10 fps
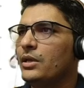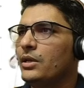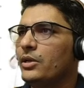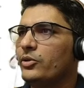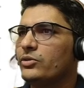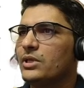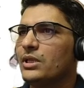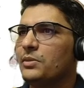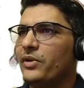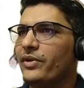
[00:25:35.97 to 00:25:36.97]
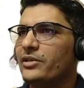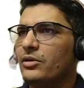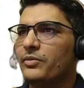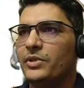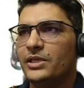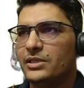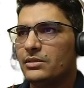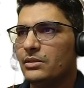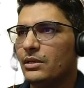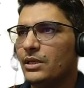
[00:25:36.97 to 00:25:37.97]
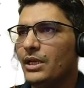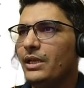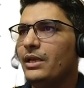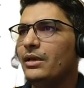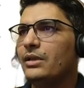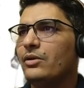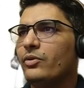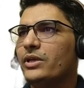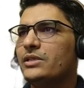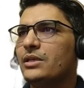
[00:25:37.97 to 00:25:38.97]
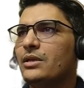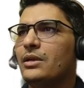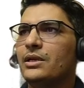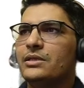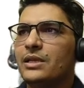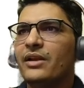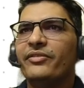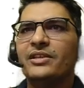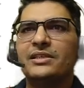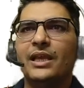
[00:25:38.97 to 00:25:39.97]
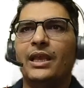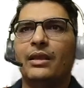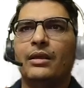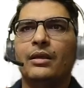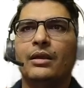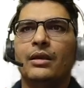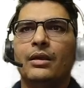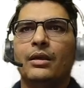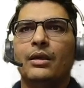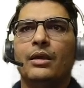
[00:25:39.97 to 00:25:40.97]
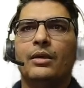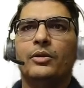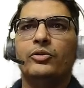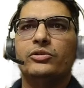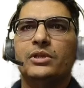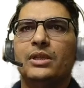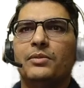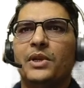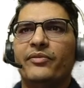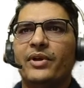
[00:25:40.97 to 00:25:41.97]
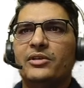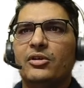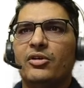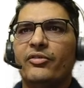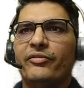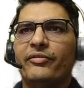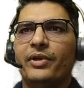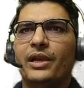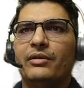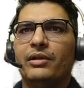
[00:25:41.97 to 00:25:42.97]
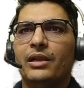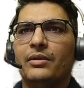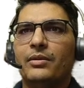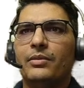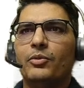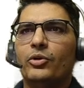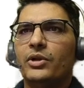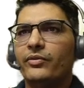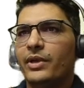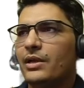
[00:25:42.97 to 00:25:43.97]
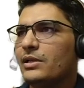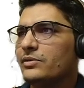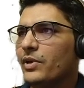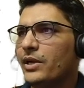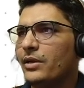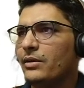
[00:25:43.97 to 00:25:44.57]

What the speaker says: used in the manufacture of this. Till here, the question itself is saying used in the manufacture of electric motor vehicles. Why are